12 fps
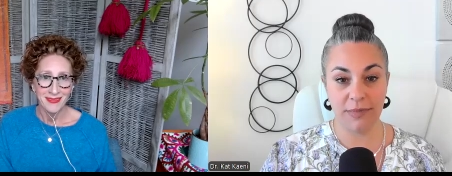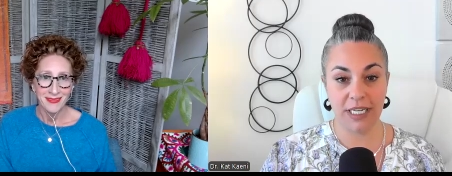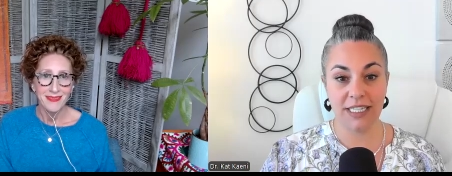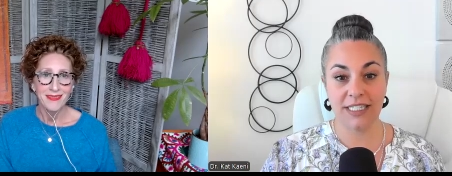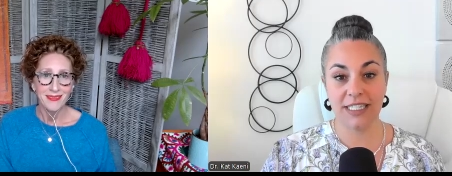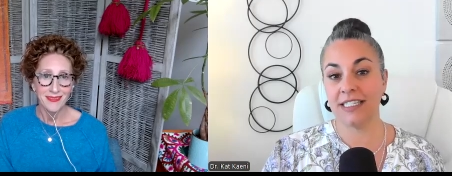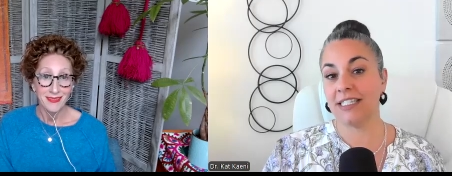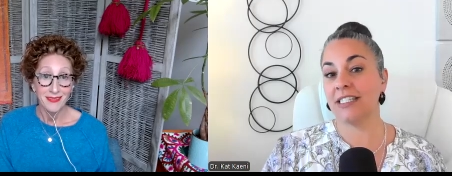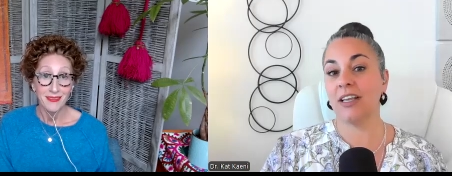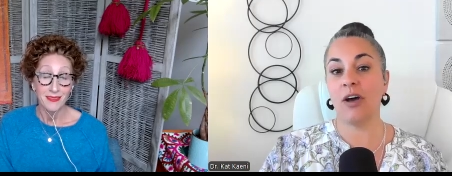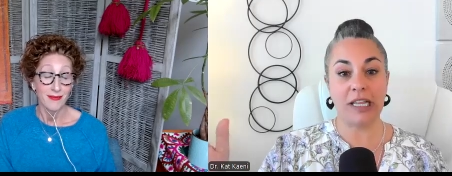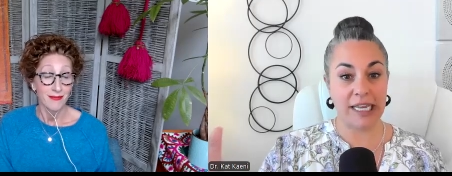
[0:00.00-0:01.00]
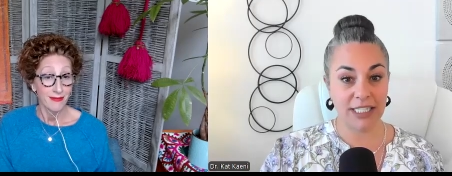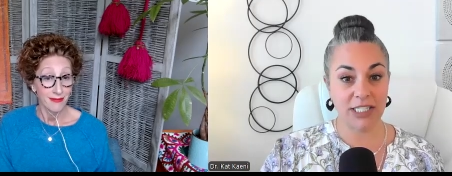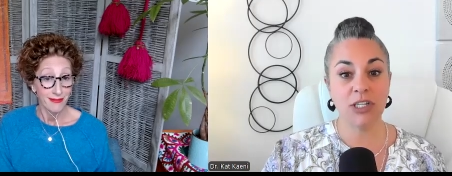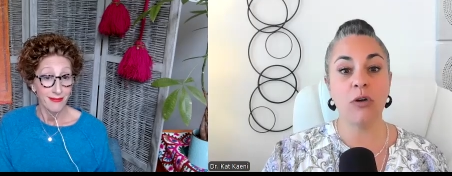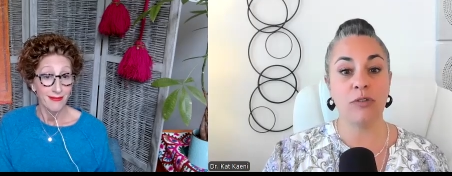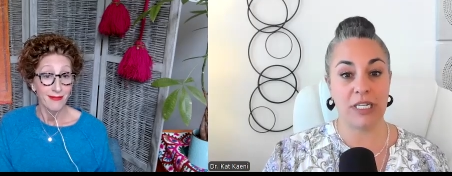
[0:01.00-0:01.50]
Speaker 1: because it's so, like,
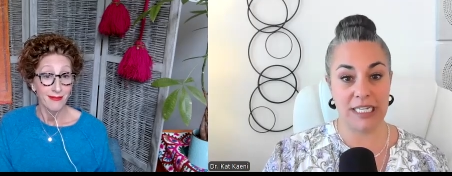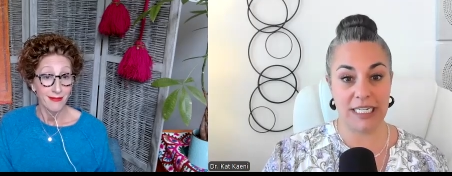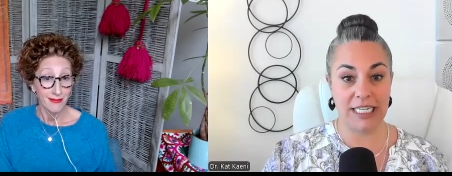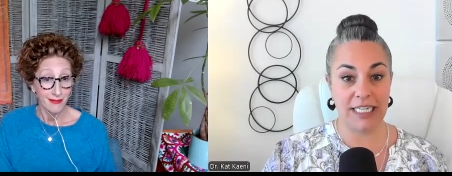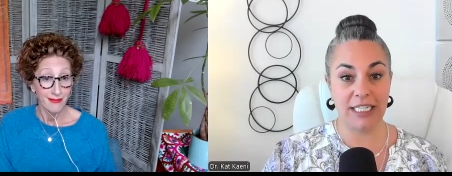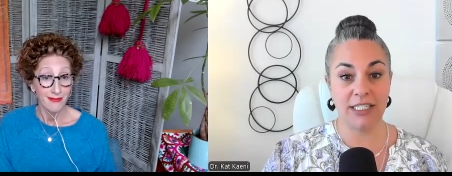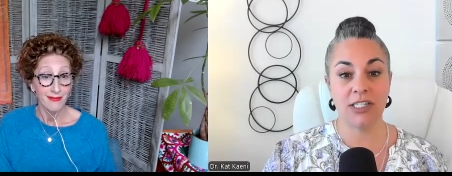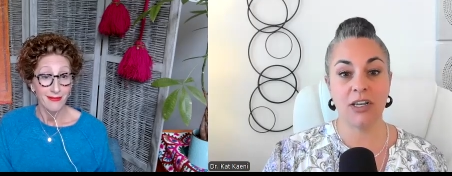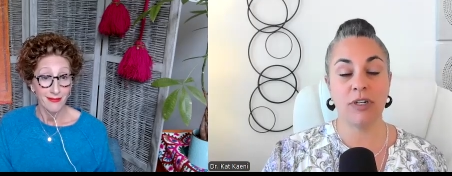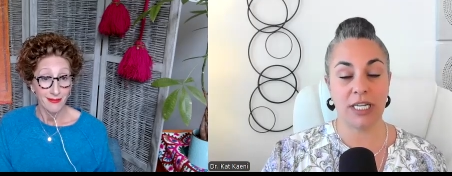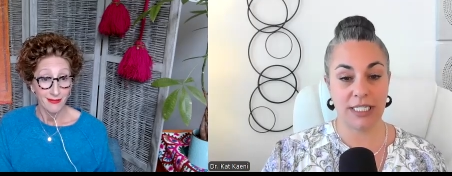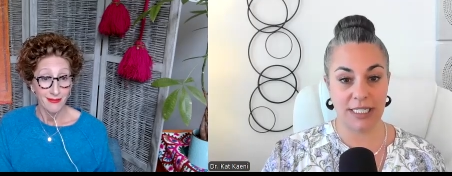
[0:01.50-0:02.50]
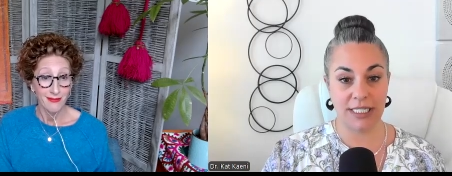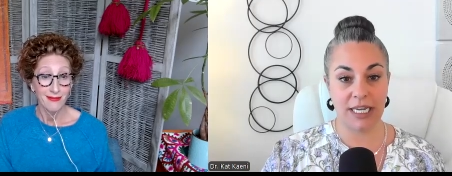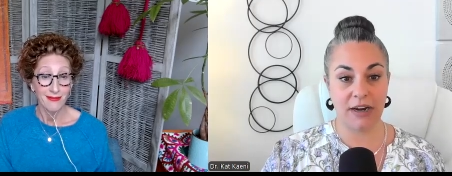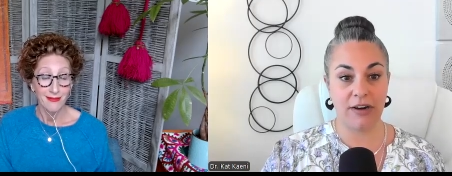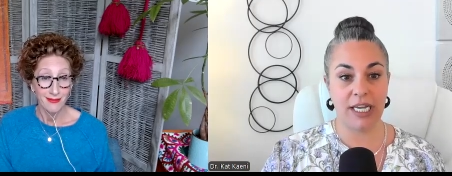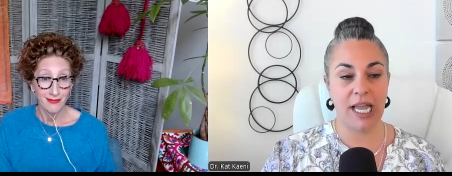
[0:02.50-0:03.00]
so needed and so
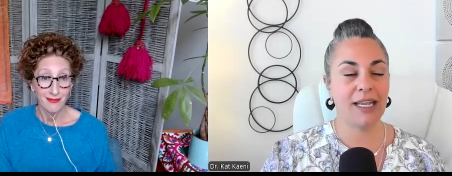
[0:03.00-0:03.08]
necessary.